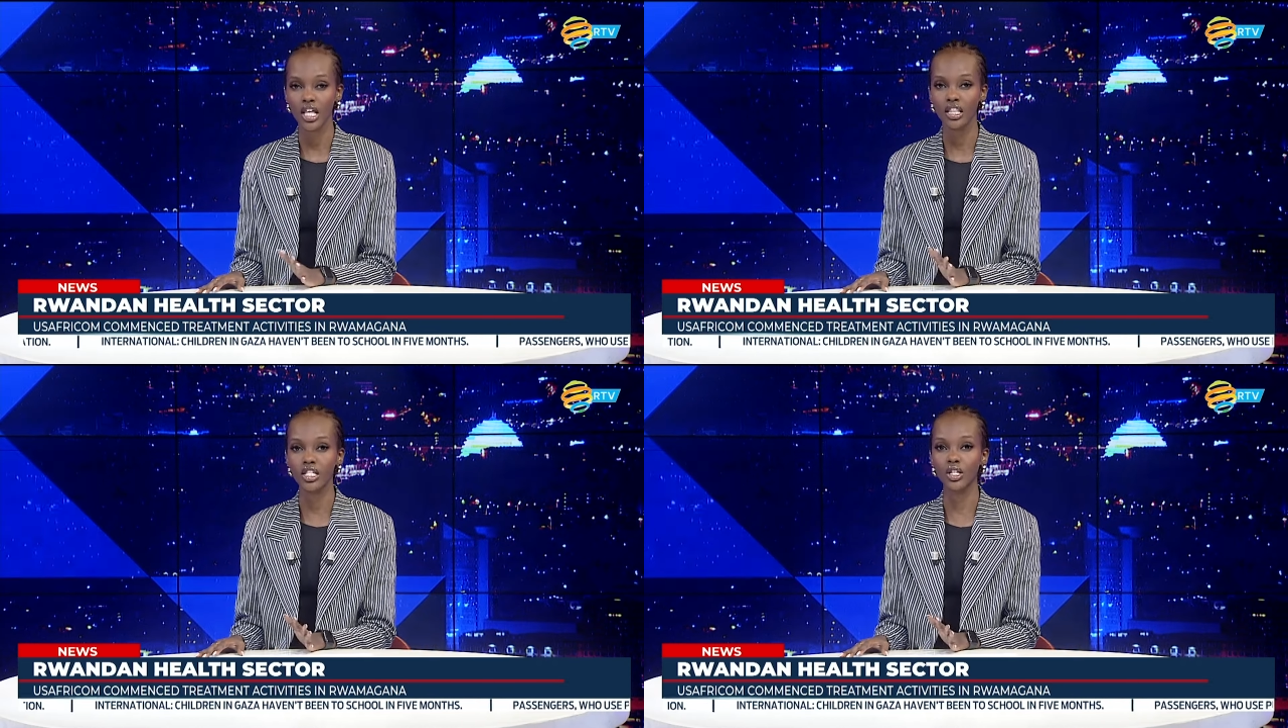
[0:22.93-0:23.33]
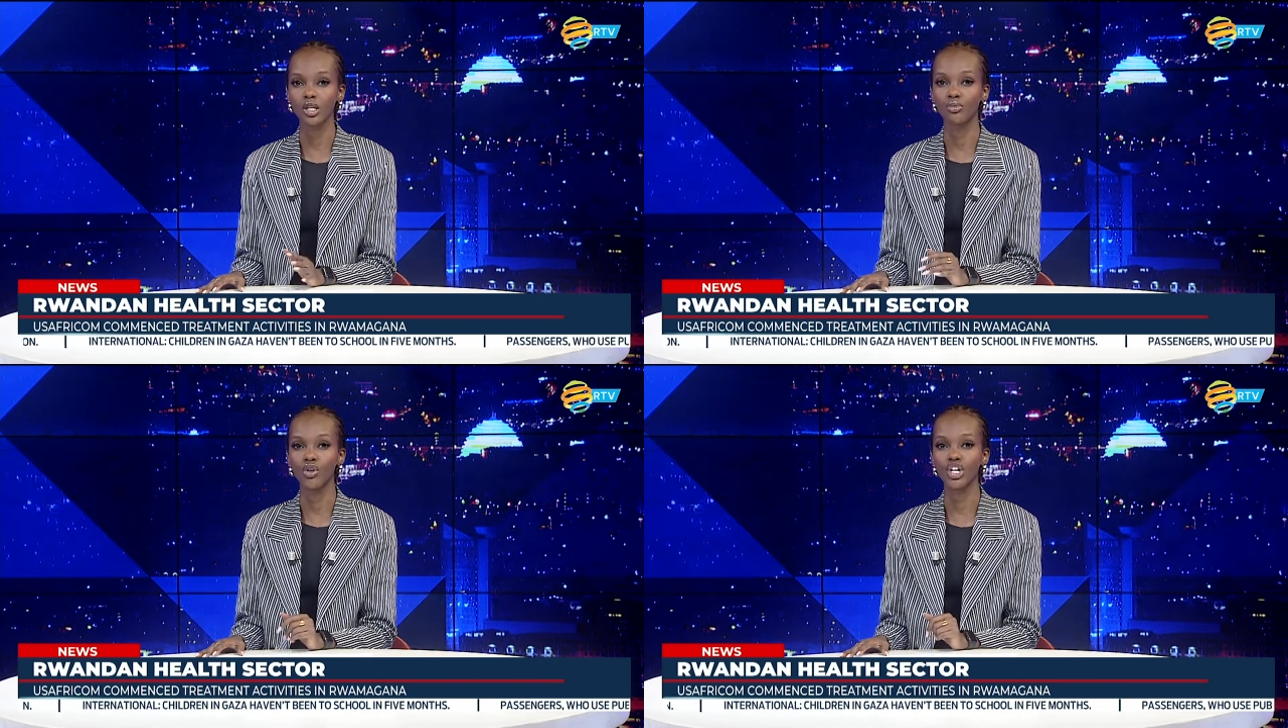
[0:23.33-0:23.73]
This
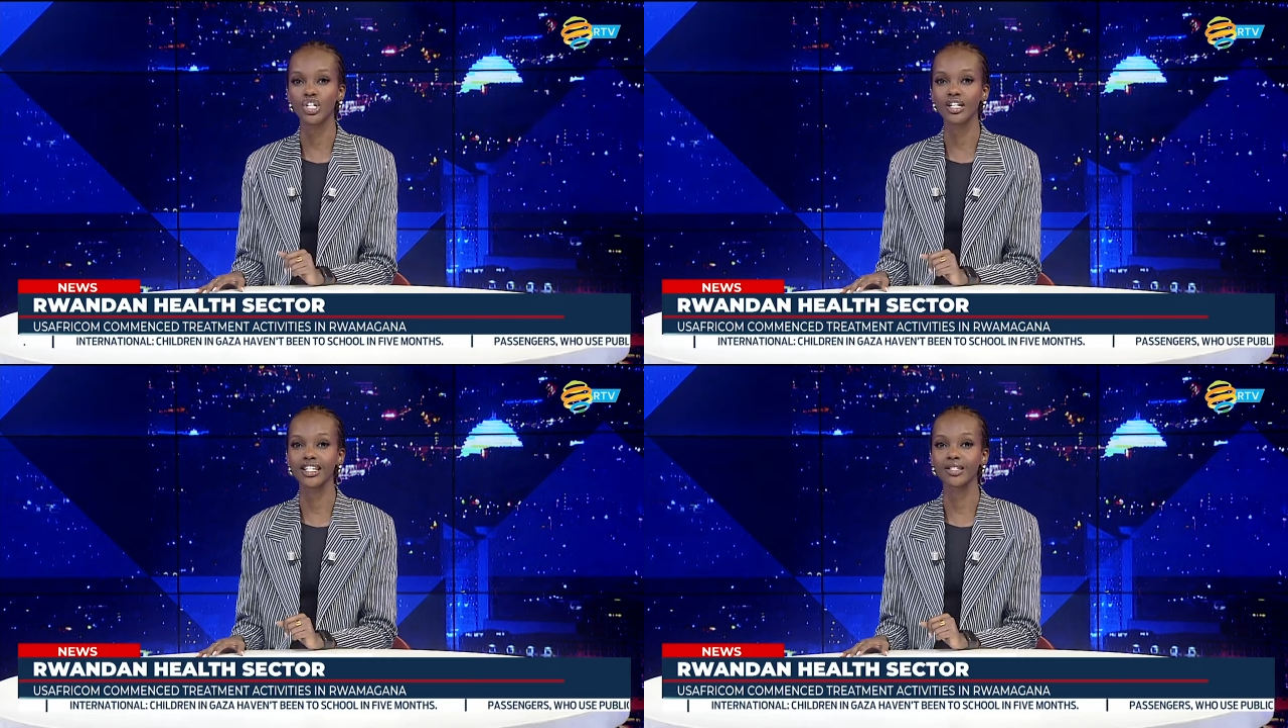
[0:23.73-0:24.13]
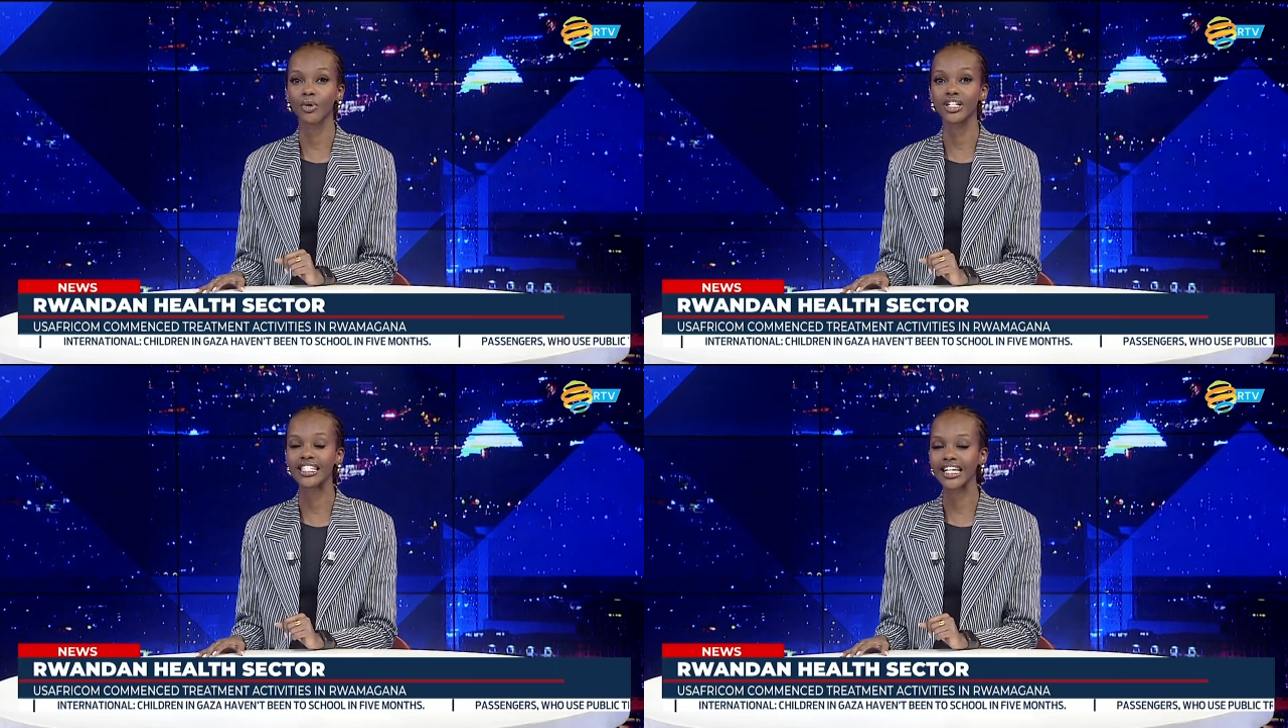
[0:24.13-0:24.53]
collaboration is
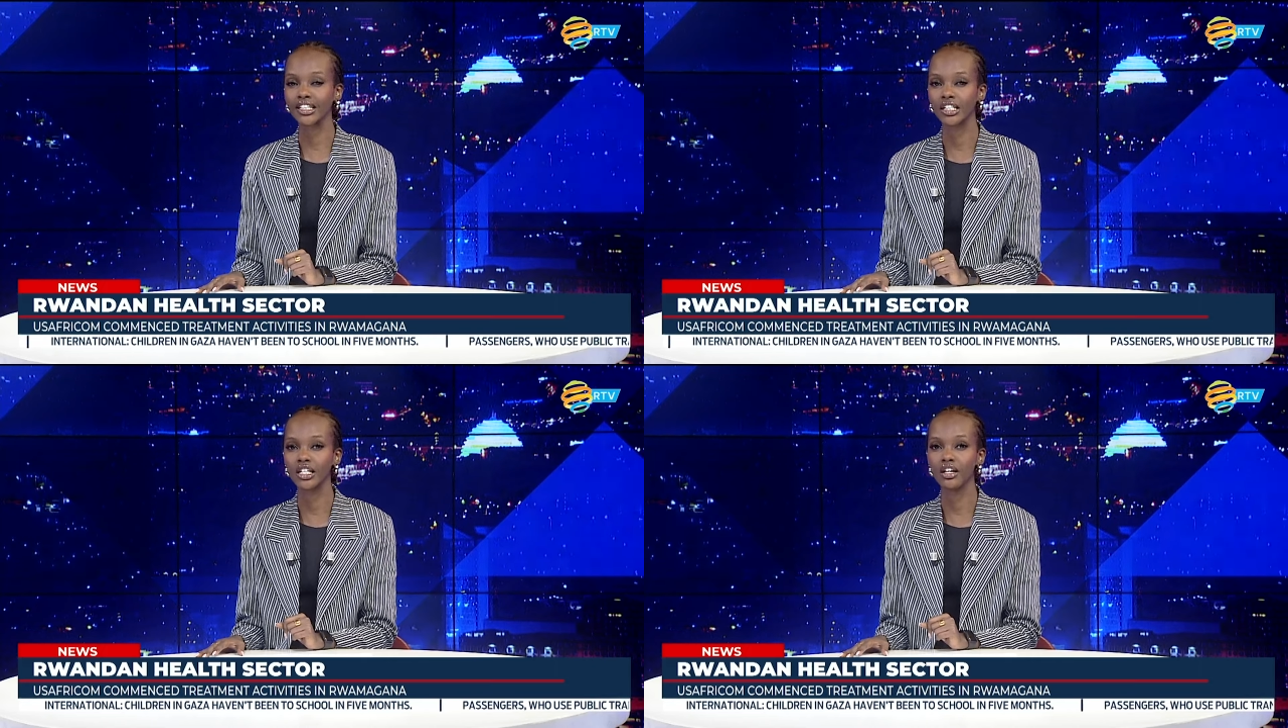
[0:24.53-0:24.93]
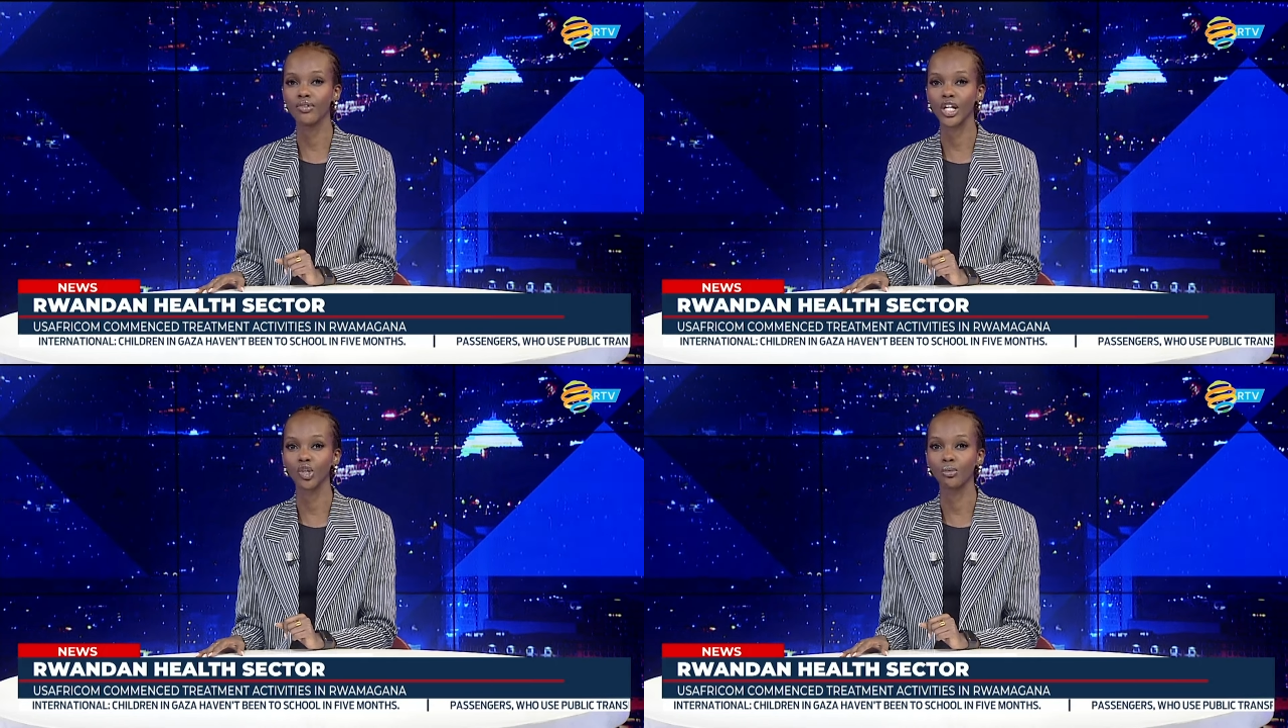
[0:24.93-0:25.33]
particularly
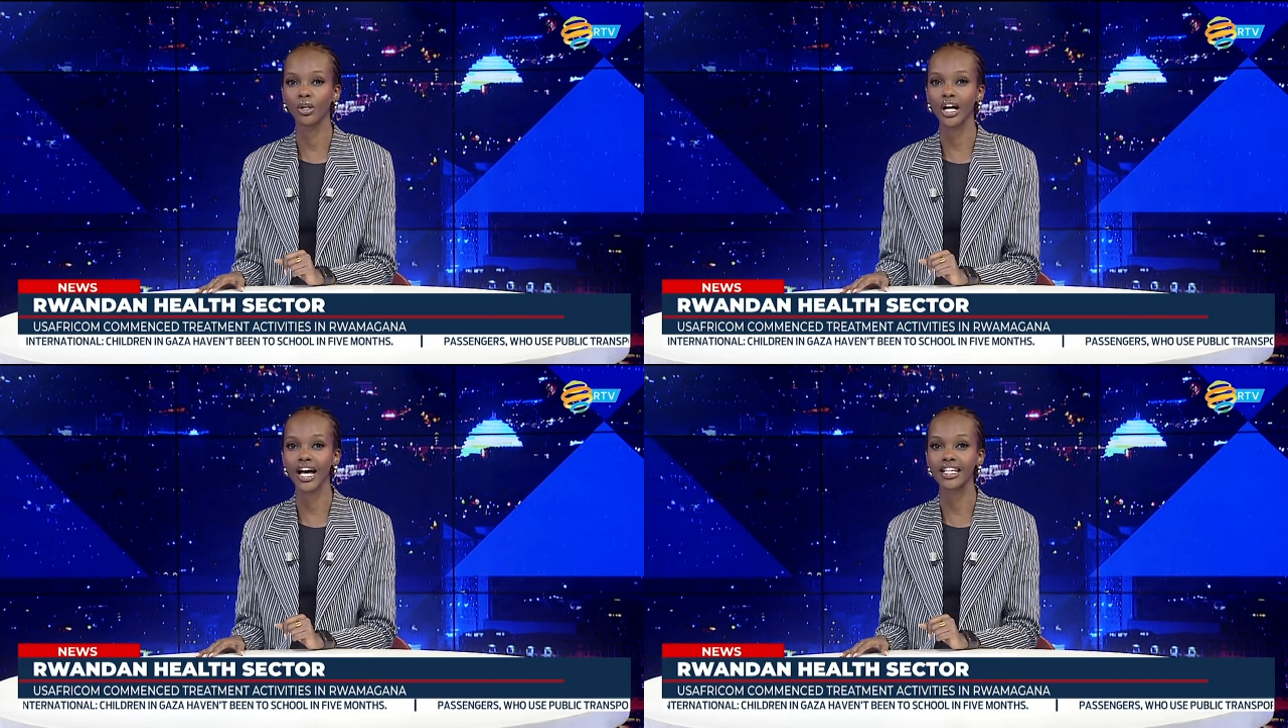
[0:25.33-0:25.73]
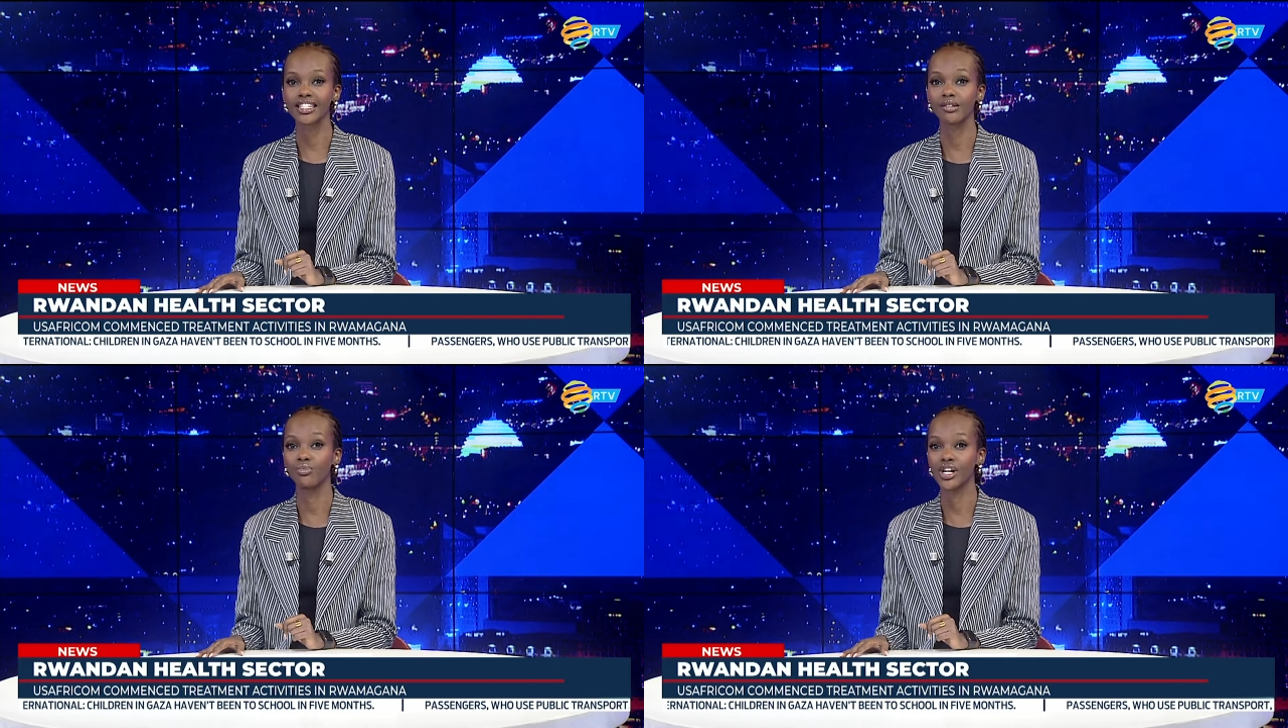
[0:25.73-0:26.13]
valuable as
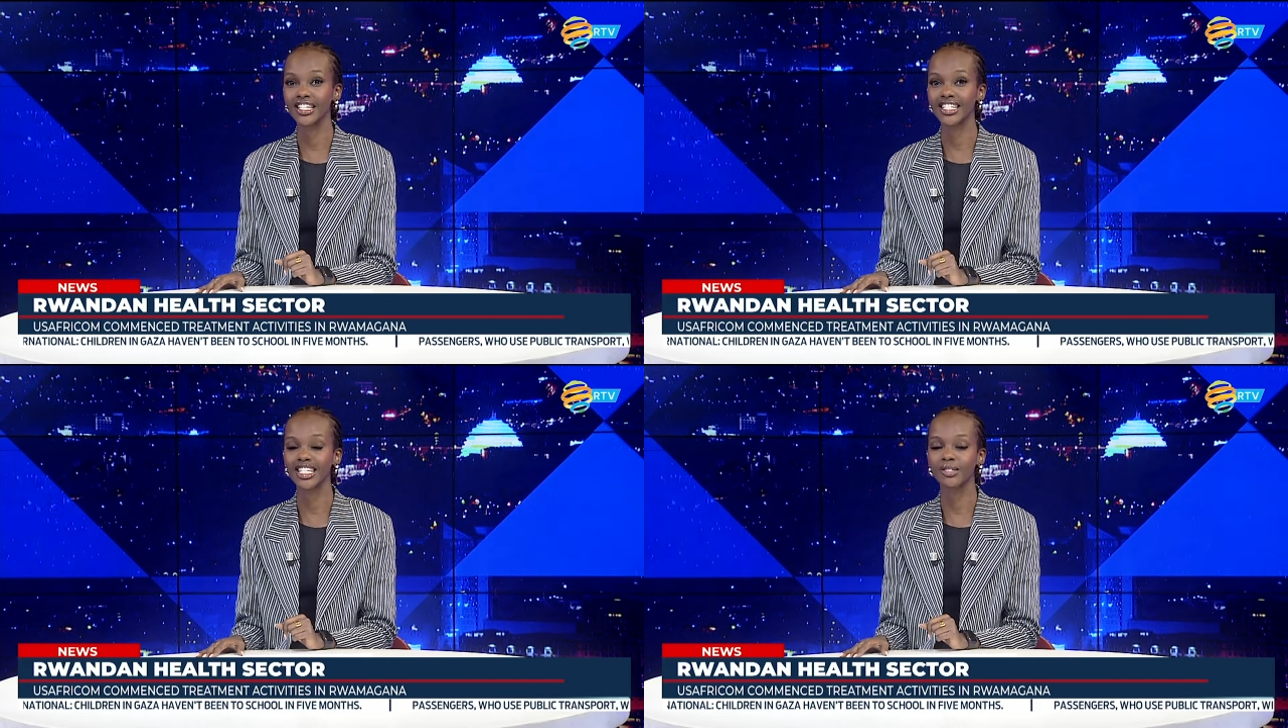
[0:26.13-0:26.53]
it brings